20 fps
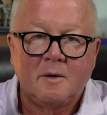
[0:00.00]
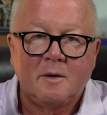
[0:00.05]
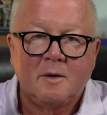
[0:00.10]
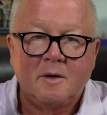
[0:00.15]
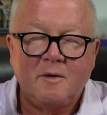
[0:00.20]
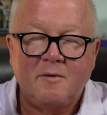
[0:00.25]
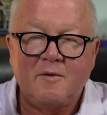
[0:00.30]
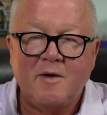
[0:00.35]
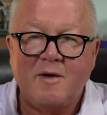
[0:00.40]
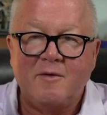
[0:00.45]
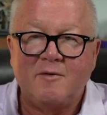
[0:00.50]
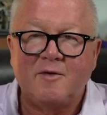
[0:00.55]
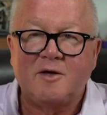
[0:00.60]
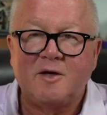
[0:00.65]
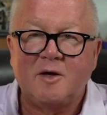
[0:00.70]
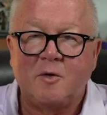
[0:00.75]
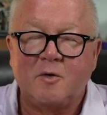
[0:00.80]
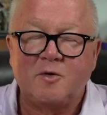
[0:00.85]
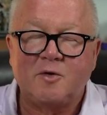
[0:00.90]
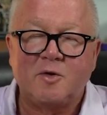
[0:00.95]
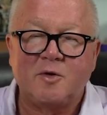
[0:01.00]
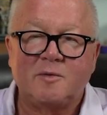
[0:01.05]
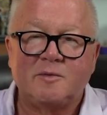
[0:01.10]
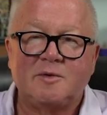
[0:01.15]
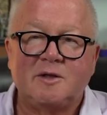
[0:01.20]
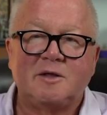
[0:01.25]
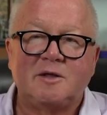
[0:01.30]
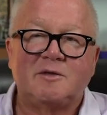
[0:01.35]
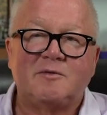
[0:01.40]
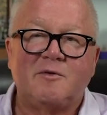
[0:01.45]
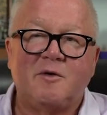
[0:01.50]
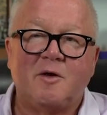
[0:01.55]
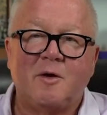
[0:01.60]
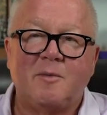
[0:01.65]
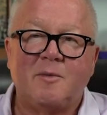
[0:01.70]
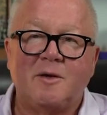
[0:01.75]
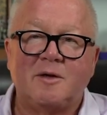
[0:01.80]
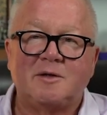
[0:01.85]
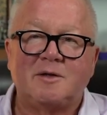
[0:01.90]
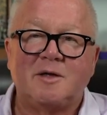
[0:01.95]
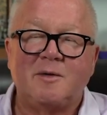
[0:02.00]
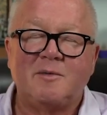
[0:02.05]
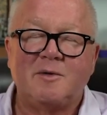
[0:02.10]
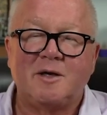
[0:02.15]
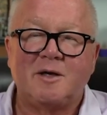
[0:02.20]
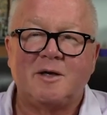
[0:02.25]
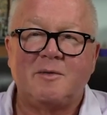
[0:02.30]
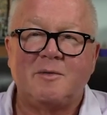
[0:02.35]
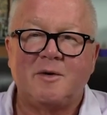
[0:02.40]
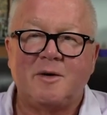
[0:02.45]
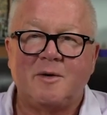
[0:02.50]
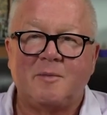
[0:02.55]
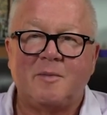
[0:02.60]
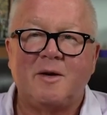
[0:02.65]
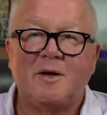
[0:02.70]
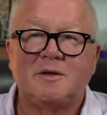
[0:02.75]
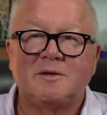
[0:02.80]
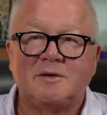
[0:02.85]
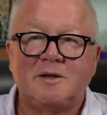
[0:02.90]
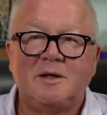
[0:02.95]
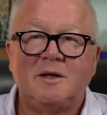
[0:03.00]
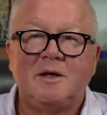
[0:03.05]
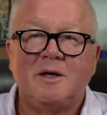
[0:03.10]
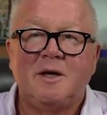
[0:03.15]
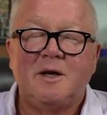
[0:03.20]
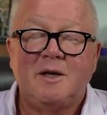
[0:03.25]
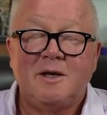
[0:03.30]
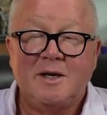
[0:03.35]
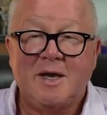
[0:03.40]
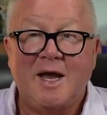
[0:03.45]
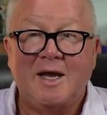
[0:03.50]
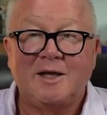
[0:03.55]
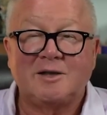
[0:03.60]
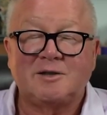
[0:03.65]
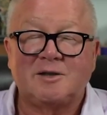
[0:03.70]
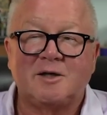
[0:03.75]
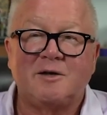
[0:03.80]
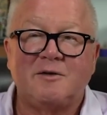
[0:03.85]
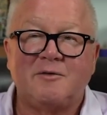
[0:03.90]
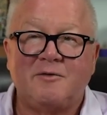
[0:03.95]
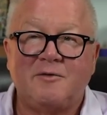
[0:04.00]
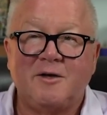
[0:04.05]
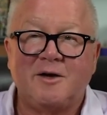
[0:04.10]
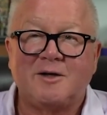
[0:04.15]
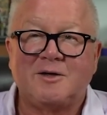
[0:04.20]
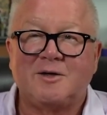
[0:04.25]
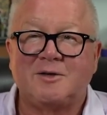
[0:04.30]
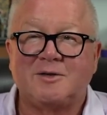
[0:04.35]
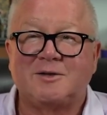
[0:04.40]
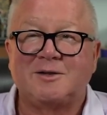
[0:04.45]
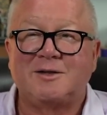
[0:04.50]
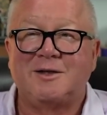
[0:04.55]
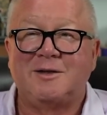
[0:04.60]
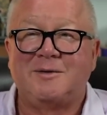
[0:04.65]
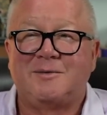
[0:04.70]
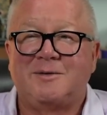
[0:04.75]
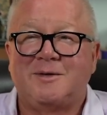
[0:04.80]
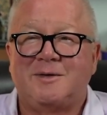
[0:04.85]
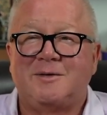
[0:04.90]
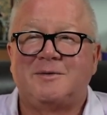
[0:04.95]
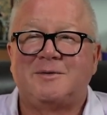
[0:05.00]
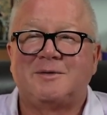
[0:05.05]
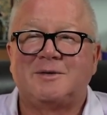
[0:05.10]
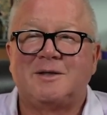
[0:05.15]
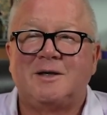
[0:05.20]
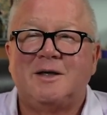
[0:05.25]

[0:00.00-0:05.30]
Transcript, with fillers: If you haven't dealt with your MTHFR by the time you get into menopause, it's going to affect your symptoms.